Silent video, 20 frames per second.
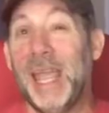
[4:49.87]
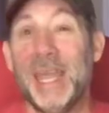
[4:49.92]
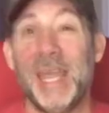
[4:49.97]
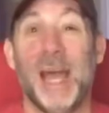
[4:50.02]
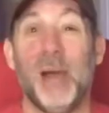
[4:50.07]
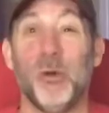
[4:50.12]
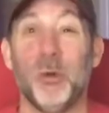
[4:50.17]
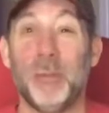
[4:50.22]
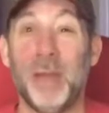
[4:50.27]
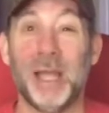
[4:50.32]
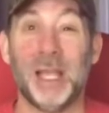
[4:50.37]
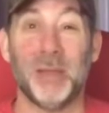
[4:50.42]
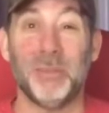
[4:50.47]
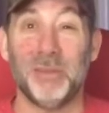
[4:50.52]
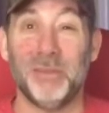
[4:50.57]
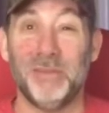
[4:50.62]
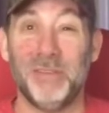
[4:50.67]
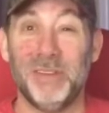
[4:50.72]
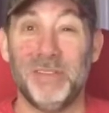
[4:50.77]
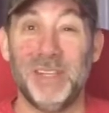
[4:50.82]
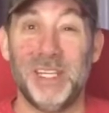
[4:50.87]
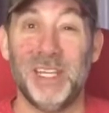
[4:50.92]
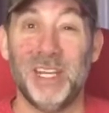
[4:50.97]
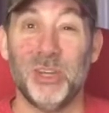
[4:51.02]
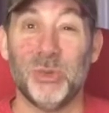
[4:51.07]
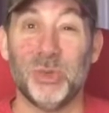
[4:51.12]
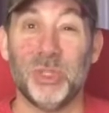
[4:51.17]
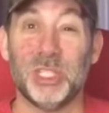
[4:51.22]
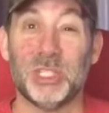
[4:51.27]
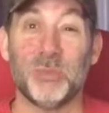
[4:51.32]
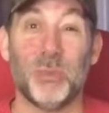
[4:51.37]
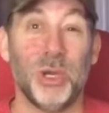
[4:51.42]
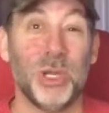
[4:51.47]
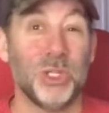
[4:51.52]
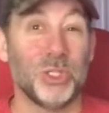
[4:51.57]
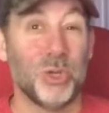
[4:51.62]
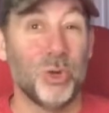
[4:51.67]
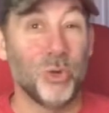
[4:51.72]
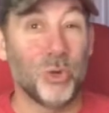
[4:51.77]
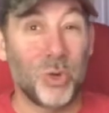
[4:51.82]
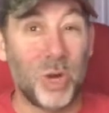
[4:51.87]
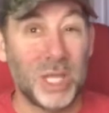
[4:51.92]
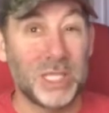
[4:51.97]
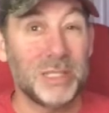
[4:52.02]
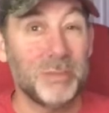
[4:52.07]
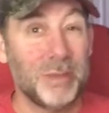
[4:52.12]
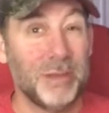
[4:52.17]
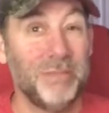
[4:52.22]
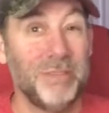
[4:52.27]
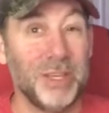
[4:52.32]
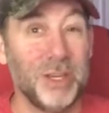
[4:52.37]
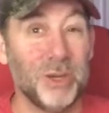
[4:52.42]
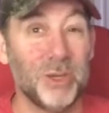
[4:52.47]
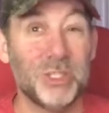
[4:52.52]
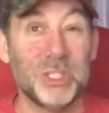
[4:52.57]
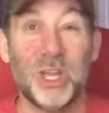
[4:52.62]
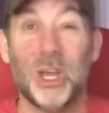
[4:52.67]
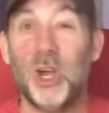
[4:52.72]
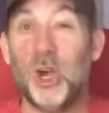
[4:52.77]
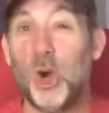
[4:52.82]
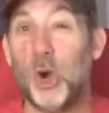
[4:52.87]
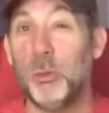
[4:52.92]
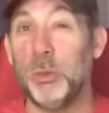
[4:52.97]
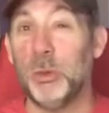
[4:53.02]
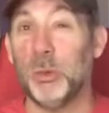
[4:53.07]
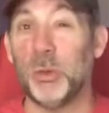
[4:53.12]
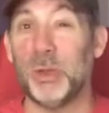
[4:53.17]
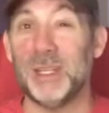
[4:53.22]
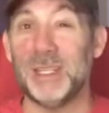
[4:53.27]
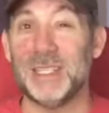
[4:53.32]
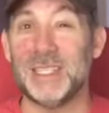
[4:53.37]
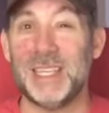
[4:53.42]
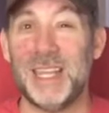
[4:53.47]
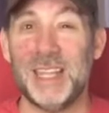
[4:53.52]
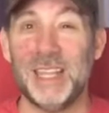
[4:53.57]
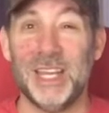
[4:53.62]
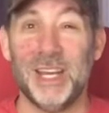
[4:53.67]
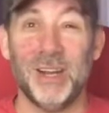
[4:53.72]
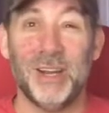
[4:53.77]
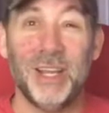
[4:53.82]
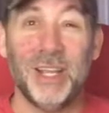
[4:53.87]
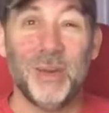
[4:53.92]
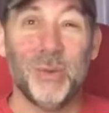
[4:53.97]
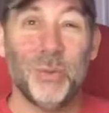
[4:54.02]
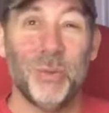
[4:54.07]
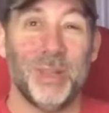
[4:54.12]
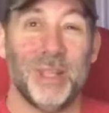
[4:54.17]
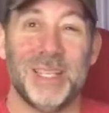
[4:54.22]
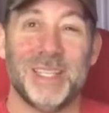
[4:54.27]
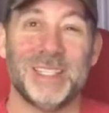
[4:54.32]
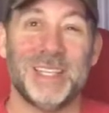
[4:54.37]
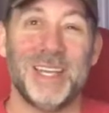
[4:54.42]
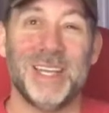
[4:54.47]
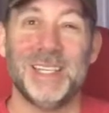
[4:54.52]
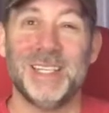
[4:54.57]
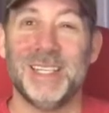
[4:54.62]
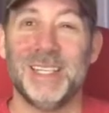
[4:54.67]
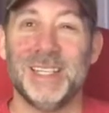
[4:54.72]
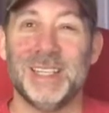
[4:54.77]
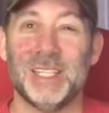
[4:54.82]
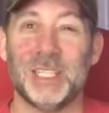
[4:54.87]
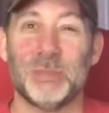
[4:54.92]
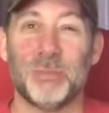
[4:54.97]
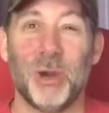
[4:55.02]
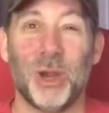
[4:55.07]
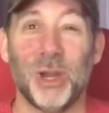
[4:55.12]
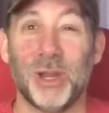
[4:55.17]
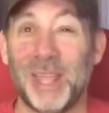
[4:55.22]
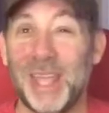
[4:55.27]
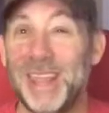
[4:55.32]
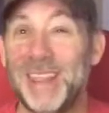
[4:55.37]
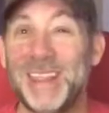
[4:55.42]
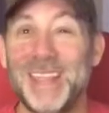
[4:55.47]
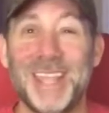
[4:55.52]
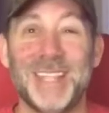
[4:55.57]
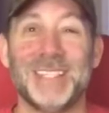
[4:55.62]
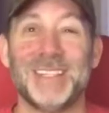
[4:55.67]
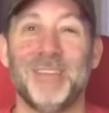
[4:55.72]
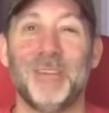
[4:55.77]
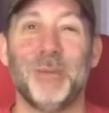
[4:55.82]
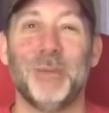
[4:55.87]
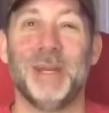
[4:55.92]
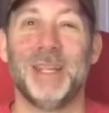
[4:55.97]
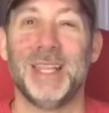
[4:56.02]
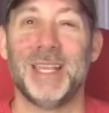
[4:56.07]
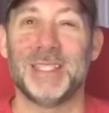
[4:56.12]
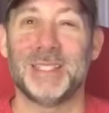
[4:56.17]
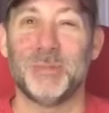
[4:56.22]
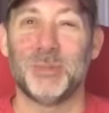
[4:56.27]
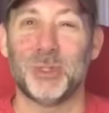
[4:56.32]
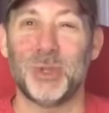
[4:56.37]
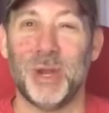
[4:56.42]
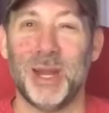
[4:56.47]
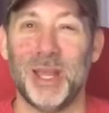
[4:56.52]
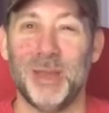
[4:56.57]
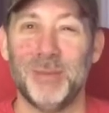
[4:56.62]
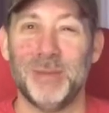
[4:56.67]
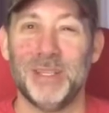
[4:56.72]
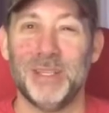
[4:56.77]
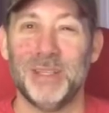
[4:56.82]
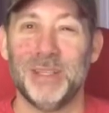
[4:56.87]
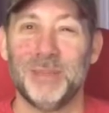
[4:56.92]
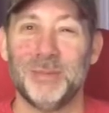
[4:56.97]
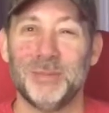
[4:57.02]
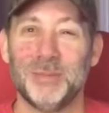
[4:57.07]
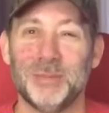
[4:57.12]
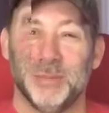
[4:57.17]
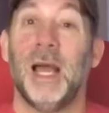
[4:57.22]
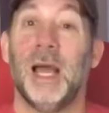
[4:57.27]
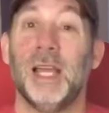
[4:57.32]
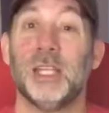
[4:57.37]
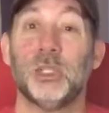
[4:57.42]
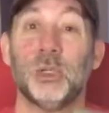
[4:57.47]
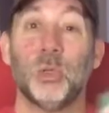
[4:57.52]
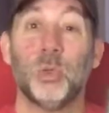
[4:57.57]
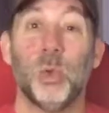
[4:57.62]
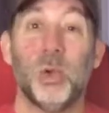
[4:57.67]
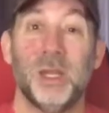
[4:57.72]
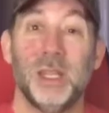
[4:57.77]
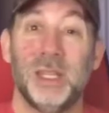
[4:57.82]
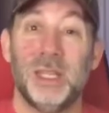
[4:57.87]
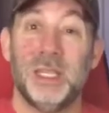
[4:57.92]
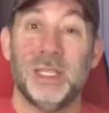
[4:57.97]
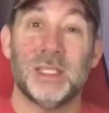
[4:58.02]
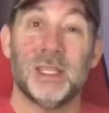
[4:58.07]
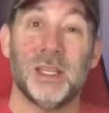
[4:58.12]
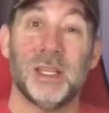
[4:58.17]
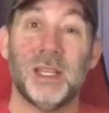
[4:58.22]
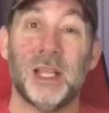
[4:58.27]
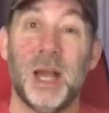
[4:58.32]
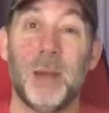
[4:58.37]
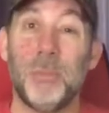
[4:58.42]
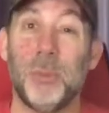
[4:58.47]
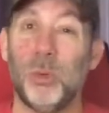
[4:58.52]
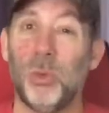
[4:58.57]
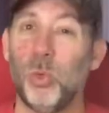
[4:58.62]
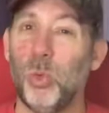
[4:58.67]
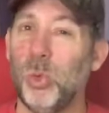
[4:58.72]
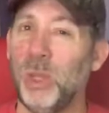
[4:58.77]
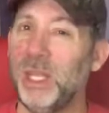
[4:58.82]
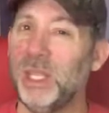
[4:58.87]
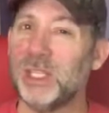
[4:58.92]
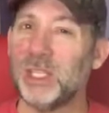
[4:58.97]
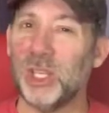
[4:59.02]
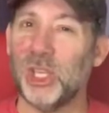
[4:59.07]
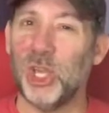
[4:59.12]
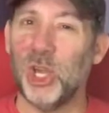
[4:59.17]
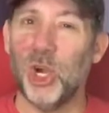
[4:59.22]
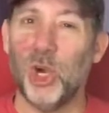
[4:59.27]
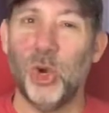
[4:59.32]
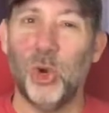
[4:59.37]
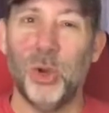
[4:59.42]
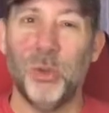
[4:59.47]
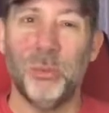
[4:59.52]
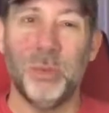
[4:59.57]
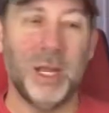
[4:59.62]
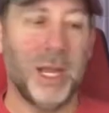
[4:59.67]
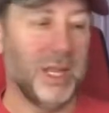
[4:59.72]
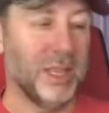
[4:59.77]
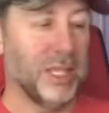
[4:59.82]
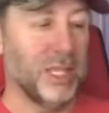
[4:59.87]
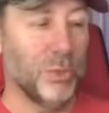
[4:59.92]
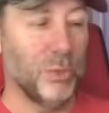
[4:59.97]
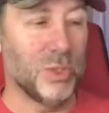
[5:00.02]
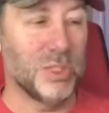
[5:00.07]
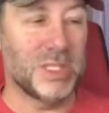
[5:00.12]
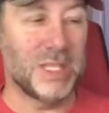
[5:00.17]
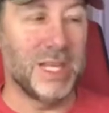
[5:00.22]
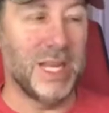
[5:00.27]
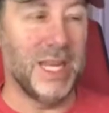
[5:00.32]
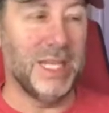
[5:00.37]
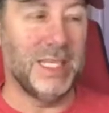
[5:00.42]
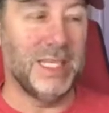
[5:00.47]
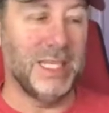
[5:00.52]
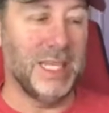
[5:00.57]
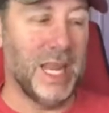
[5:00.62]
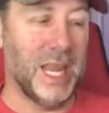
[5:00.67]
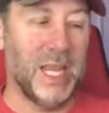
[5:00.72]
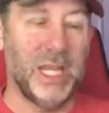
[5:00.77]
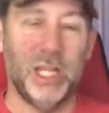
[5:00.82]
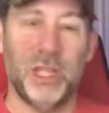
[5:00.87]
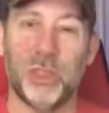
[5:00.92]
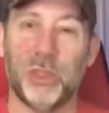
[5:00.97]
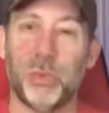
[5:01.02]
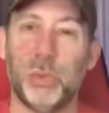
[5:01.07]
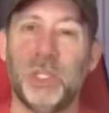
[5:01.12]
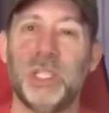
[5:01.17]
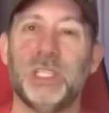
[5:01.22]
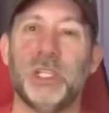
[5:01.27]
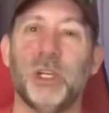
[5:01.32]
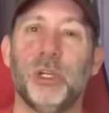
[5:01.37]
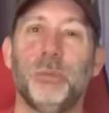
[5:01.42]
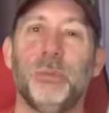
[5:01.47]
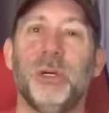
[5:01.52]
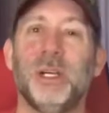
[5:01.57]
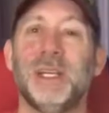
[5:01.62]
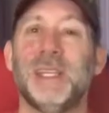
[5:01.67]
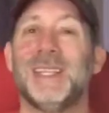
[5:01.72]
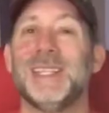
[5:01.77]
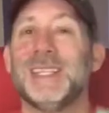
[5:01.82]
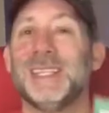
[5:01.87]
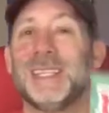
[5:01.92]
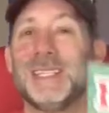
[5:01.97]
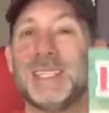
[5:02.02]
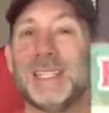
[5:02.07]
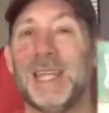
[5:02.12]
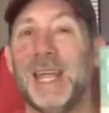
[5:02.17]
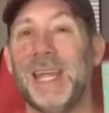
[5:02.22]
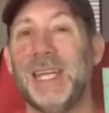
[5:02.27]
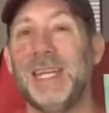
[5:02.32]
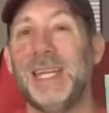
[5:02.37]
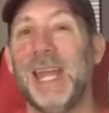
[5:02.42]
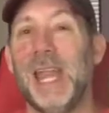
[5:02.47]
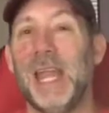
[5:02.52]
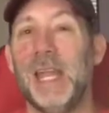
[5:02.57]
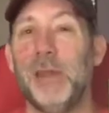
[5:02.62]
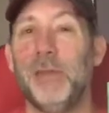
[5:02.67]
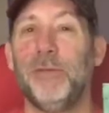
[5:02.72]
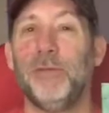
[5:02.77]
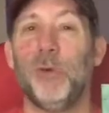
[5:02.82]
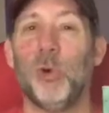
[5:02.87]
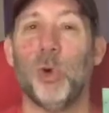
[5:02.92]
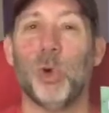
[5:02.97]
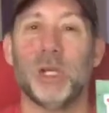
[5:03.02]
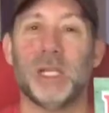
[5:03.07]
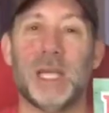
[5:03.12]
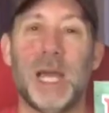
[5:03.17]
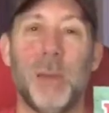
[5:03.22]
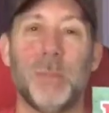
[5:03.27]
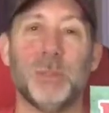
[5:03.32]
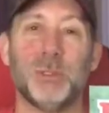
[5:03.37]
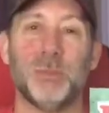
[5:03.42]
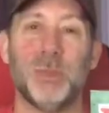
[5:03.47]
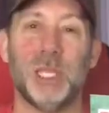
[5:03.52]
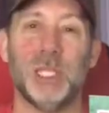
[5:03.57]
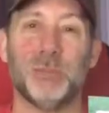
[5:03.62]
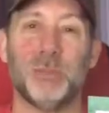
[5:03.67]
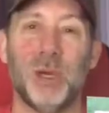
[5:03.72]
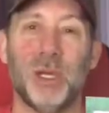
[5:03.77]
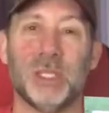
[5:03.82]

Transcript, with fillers: now we're back up at 1,500 this morning. So crossing my fingers, hoping we're going to stay there. Really excited to hit this mark. Thanks, everybody that subscribed. I sold one of these a couple weeks ago, but I think it was the 1983 sticker book. This is 1984 Topps Baseball